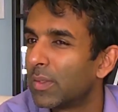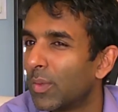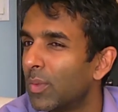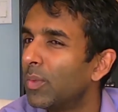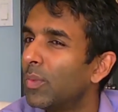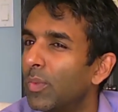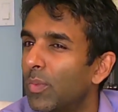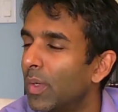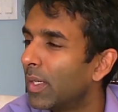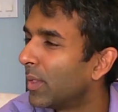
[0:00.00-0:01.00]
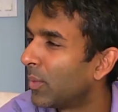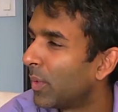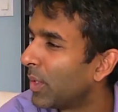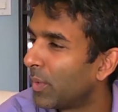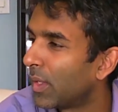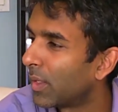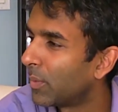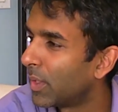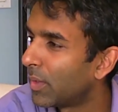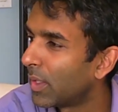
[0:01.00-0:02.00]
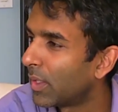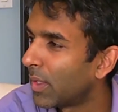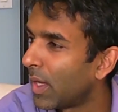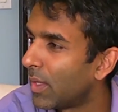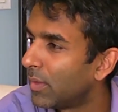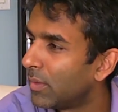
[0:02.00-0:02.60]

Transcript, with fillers: So where do, what do you think? What do you think of that?